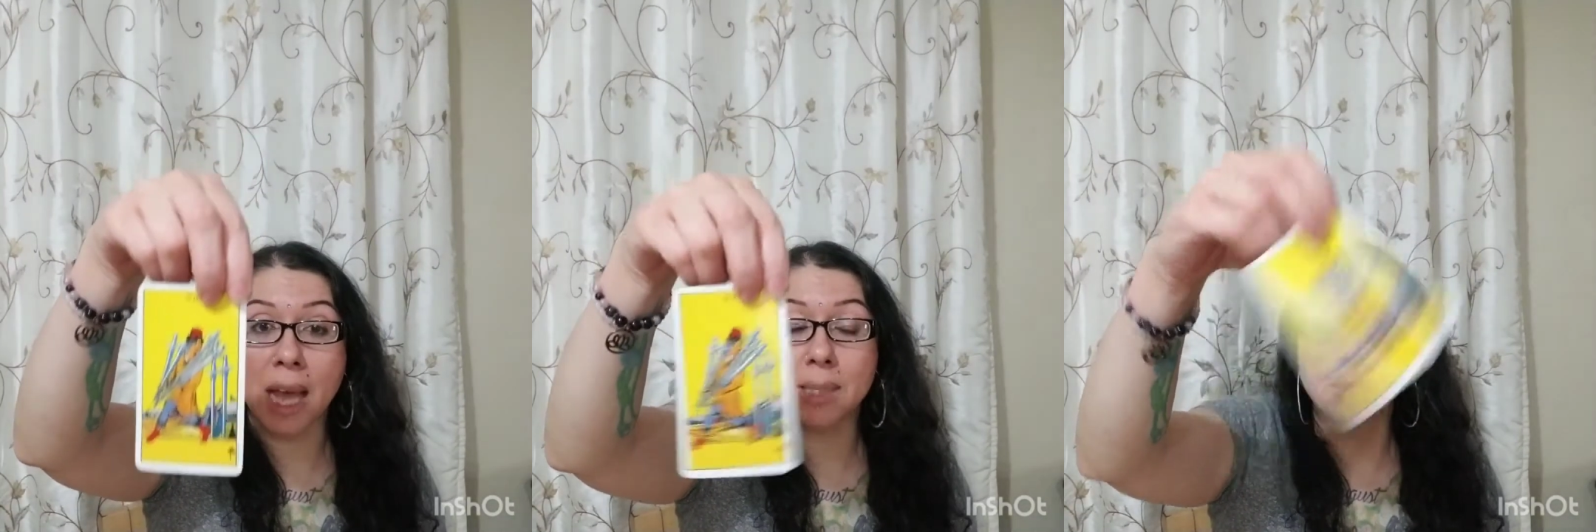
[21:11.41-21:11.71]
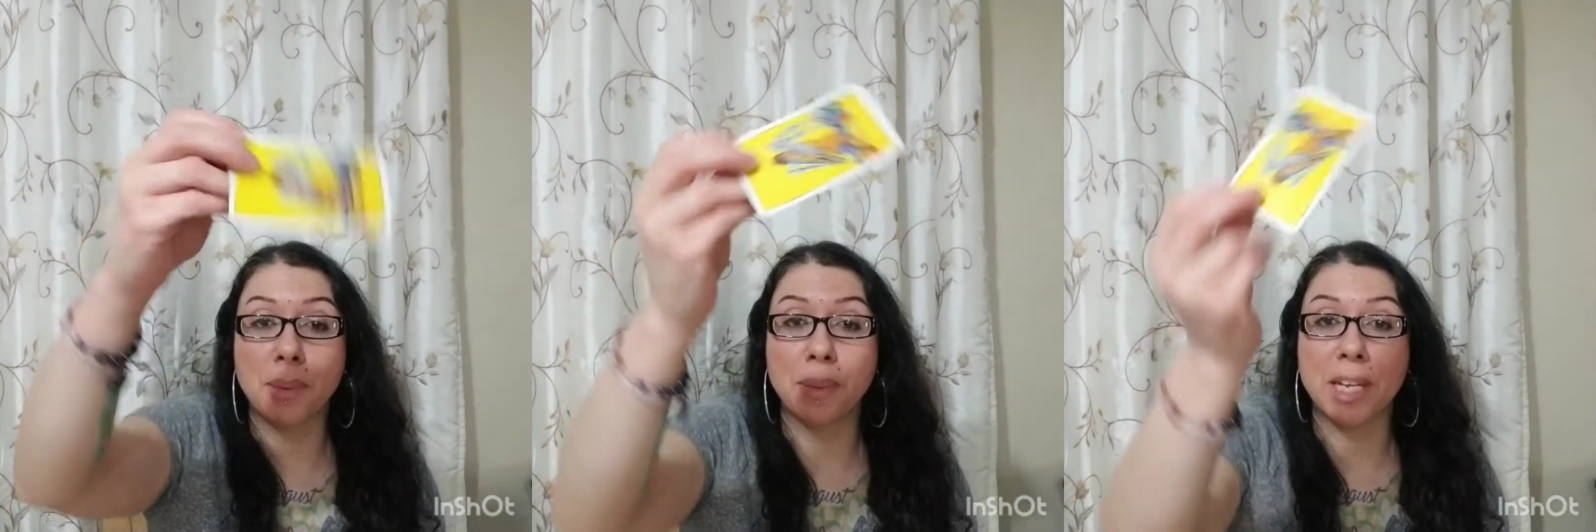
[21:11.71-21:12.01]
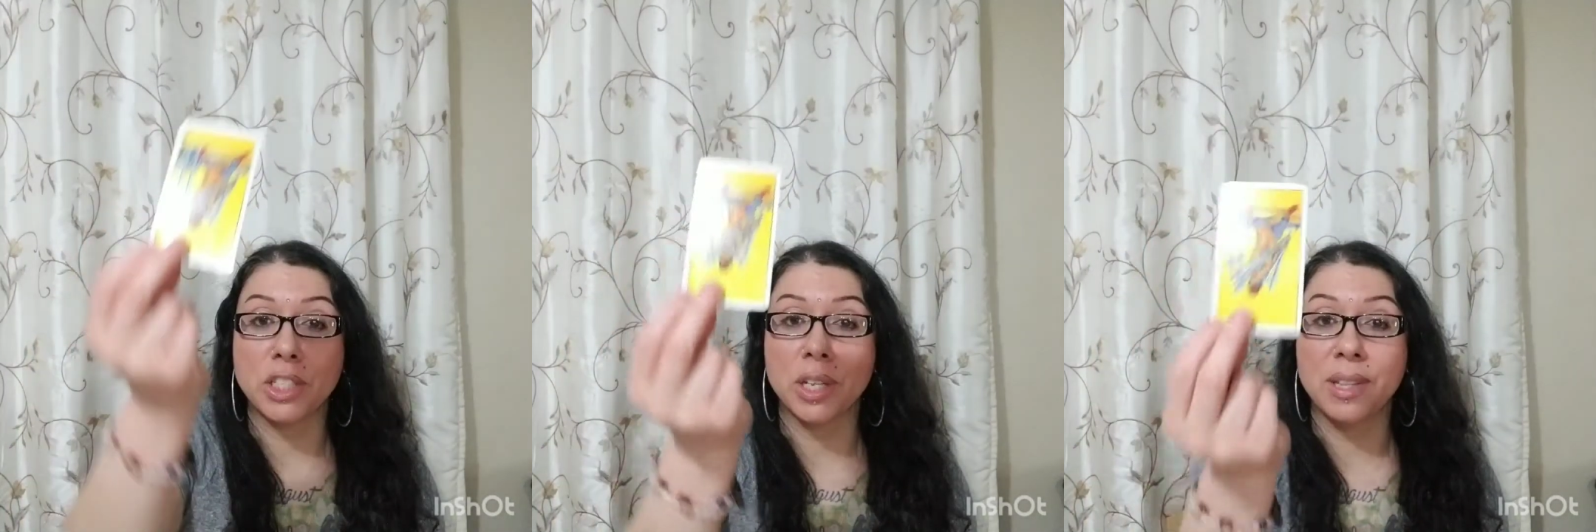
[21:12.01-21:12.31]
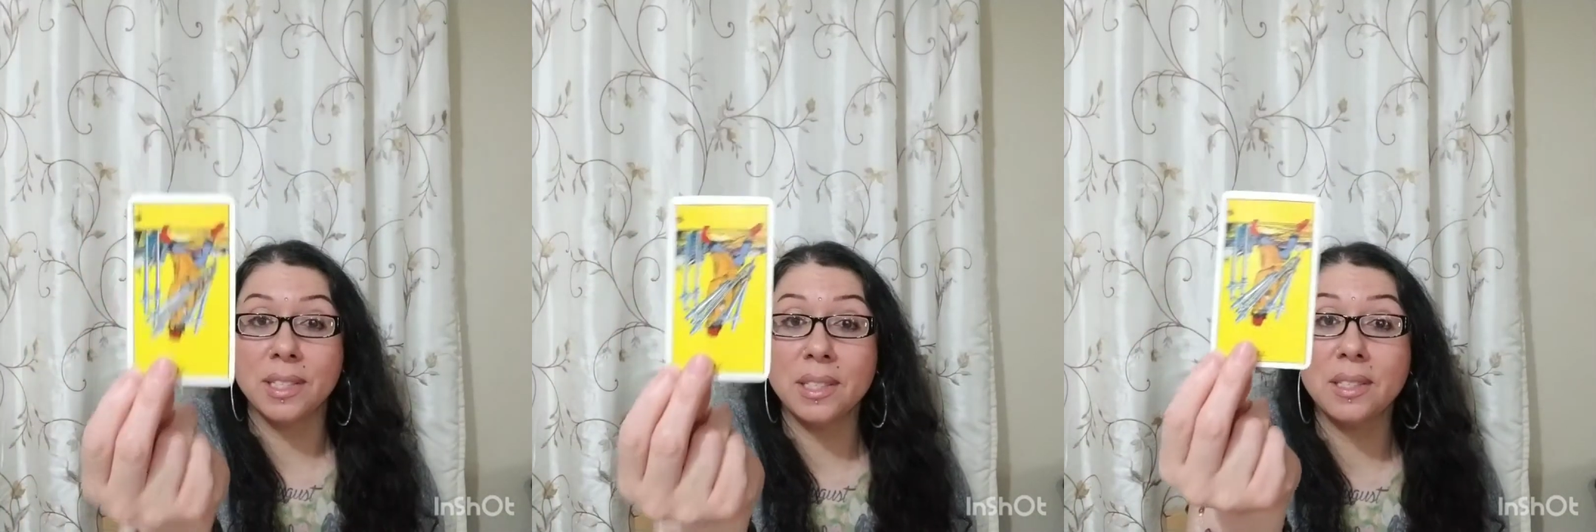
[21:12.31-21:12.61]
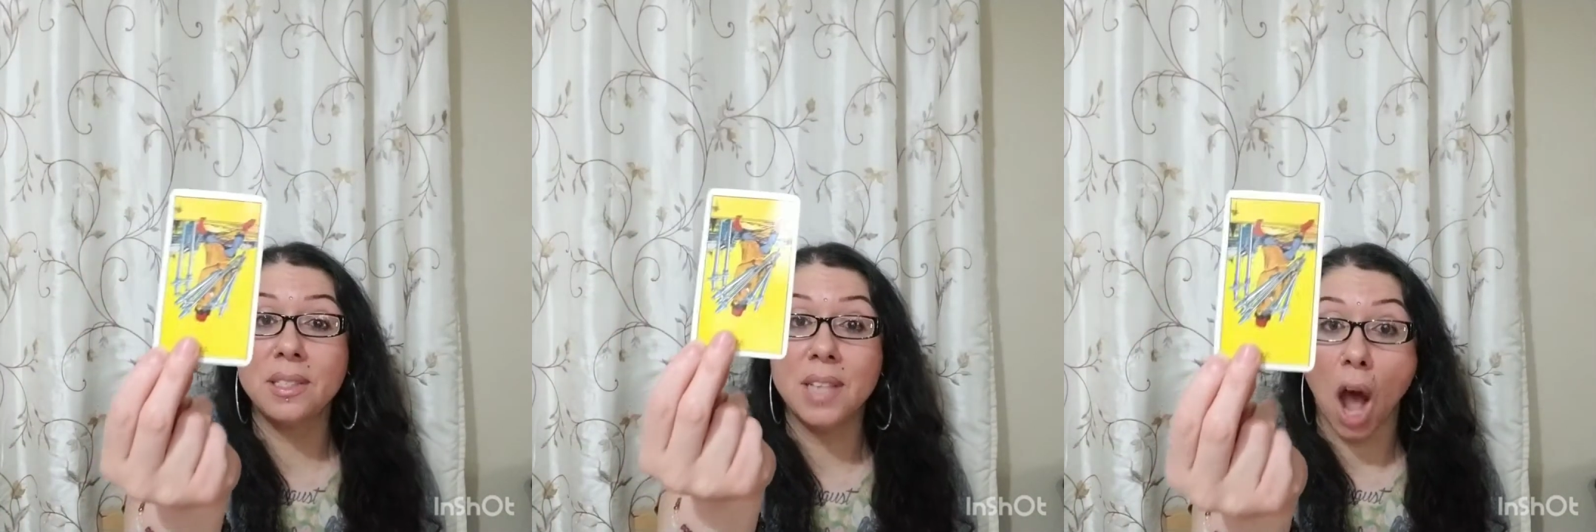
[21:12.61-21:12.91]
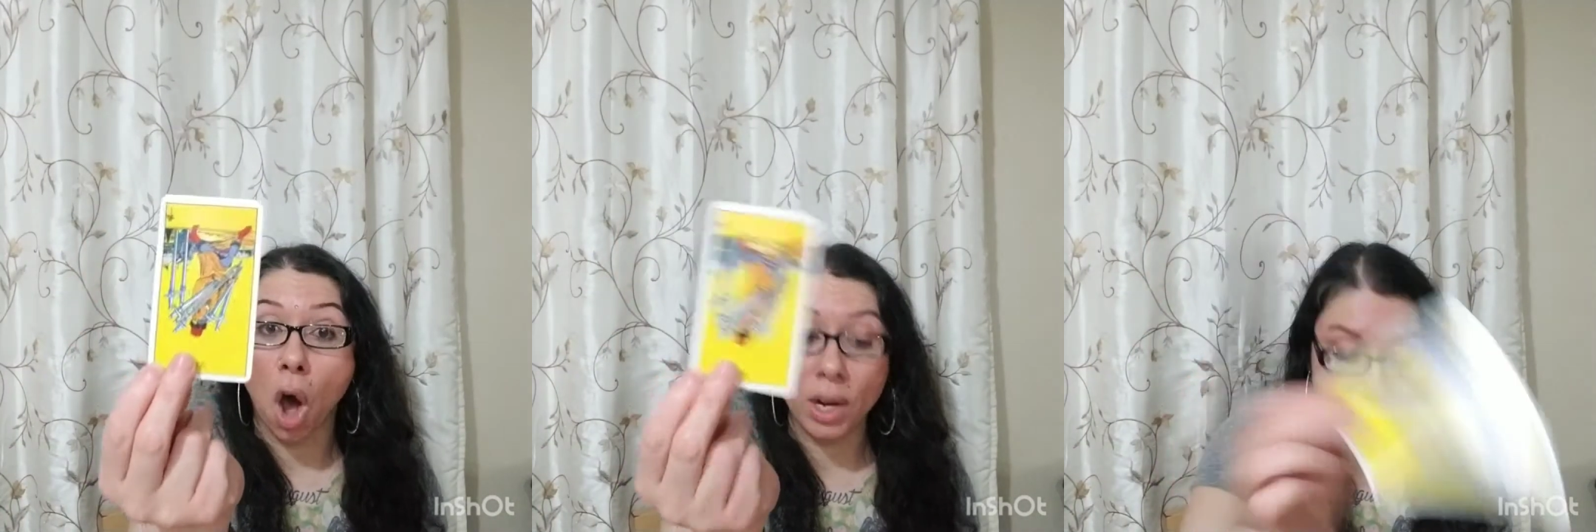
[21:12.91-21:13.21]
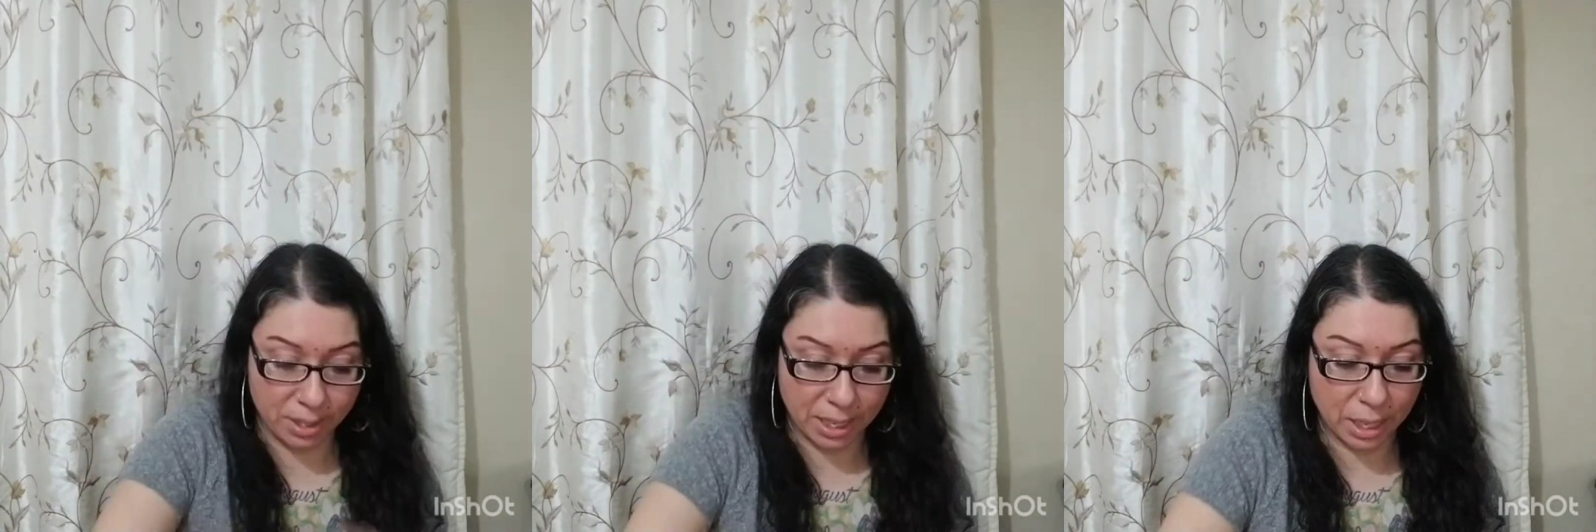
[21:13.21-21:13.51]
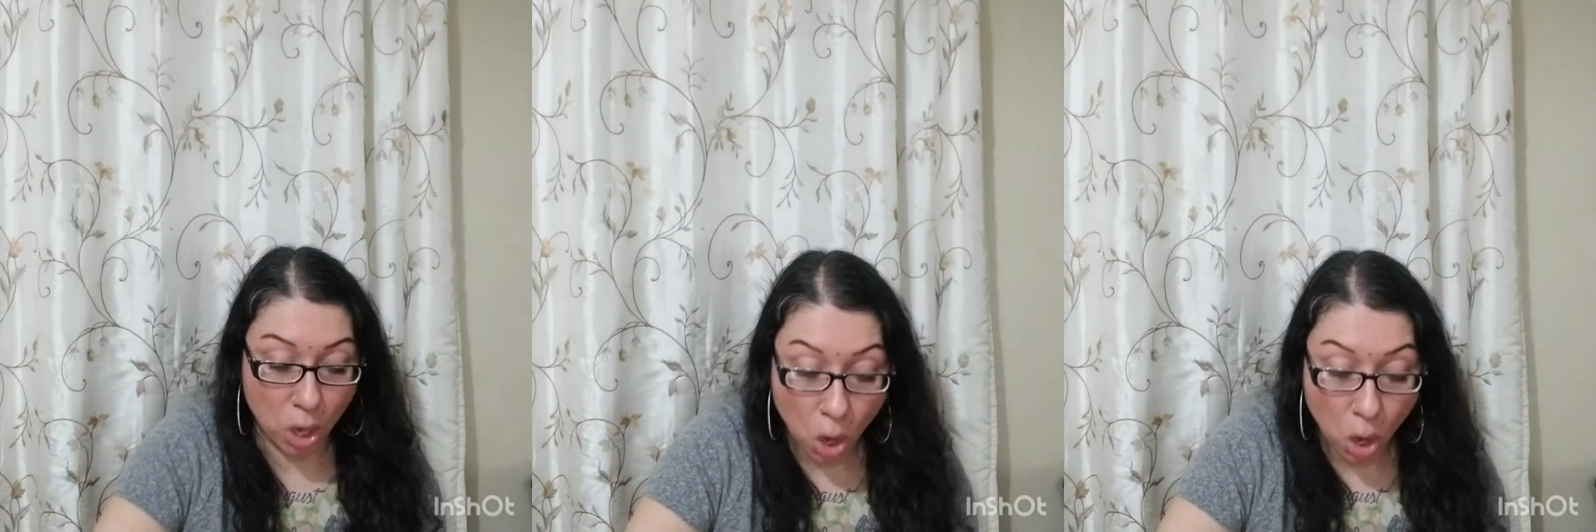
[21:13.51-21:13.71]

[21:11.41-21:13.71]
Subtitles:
and manipulation. This is honesty.